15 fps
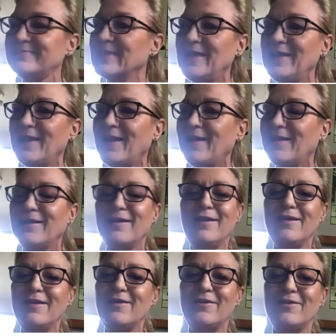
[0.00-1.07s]
Yeah.
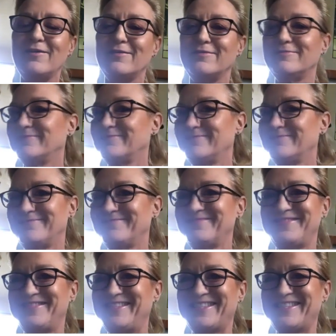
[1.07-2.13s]
Oh,
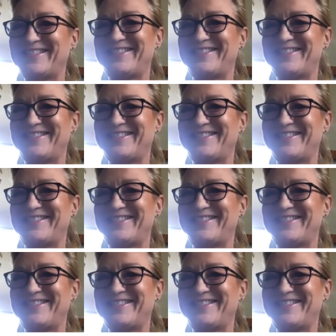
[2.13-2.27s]
just